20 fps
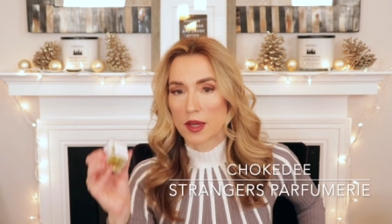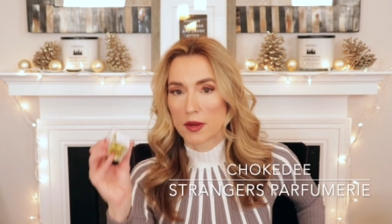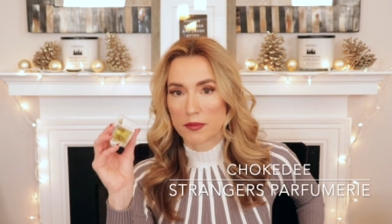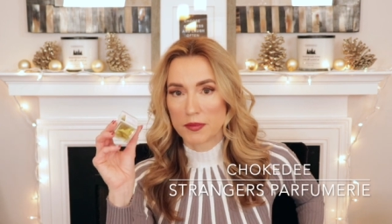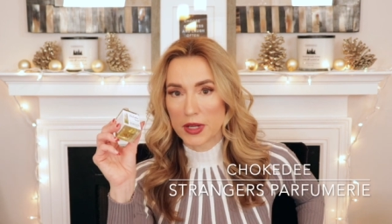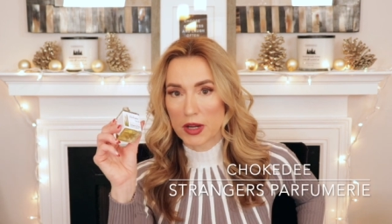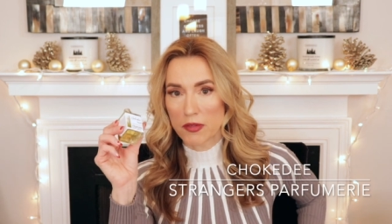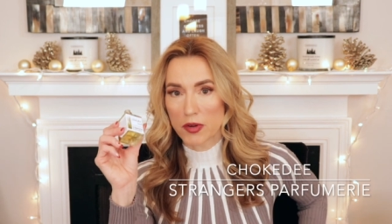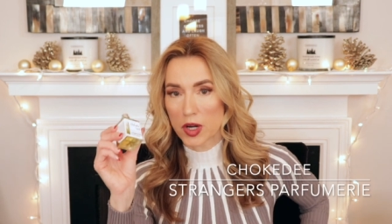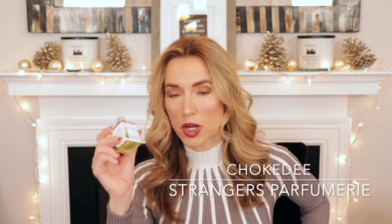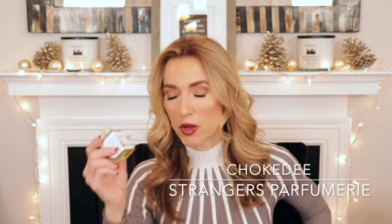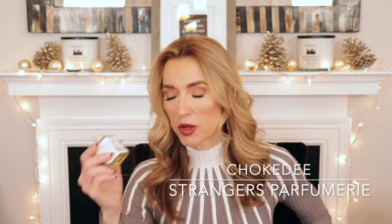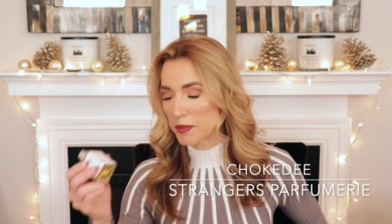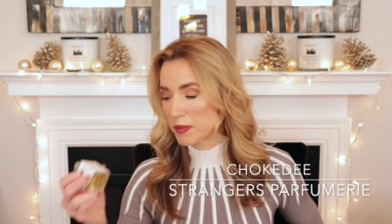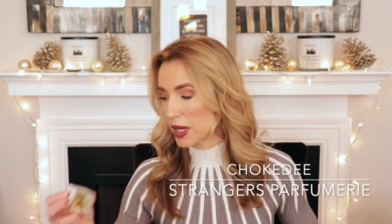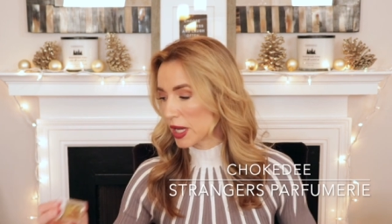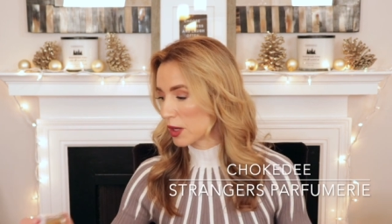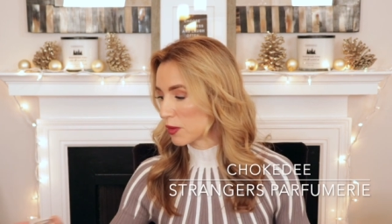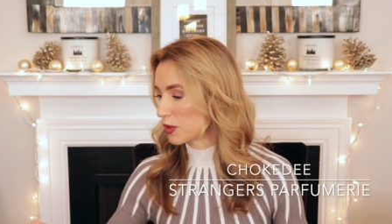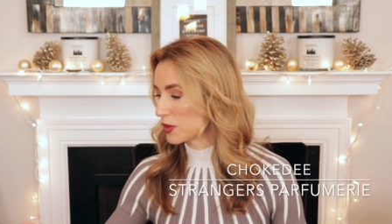never going
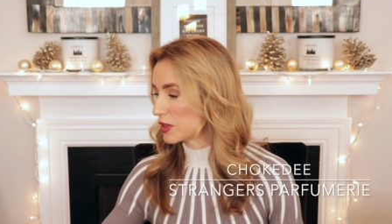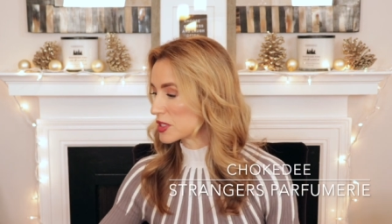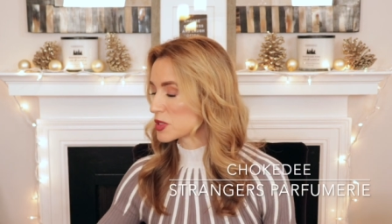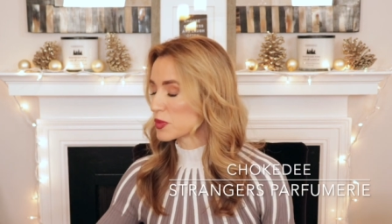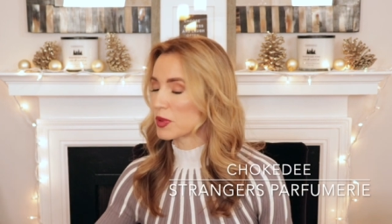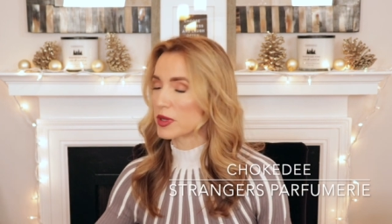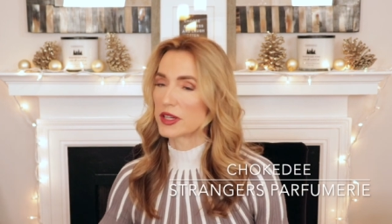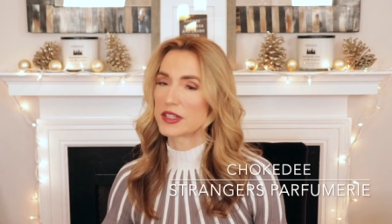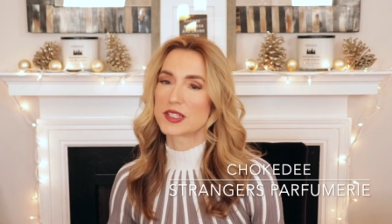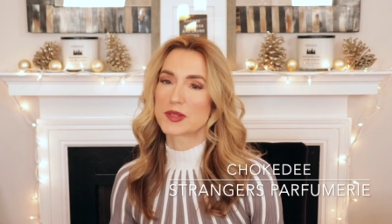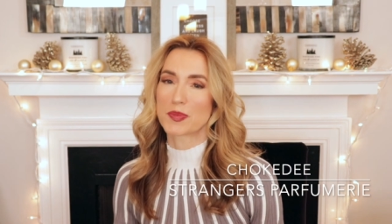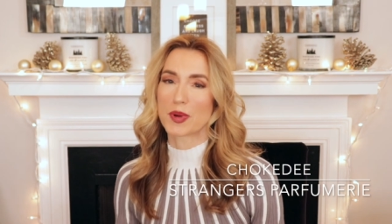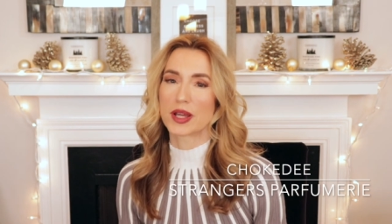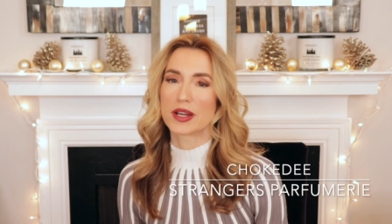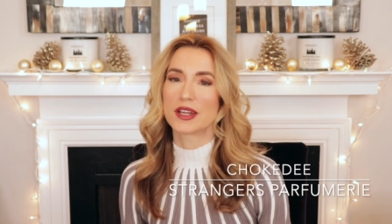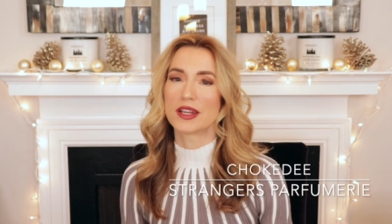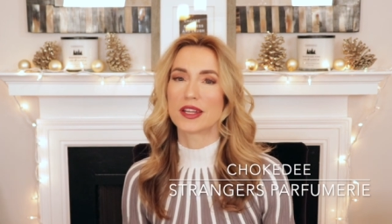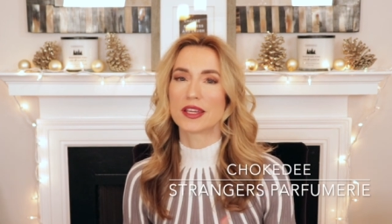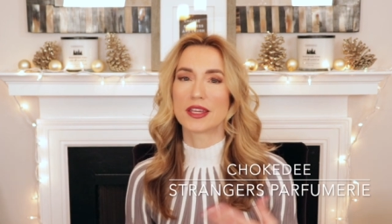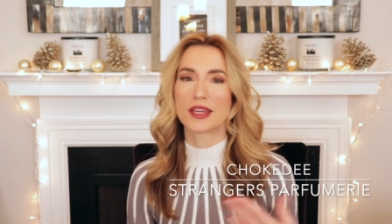back with this one. I
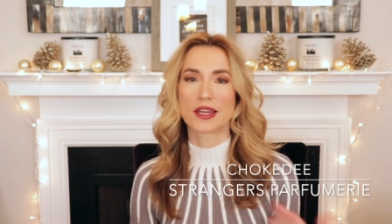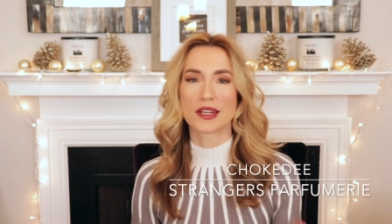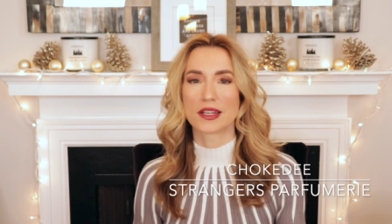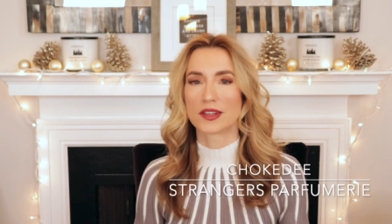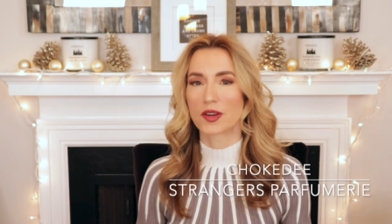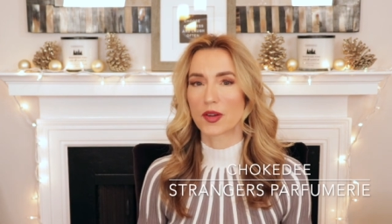sprayed it again in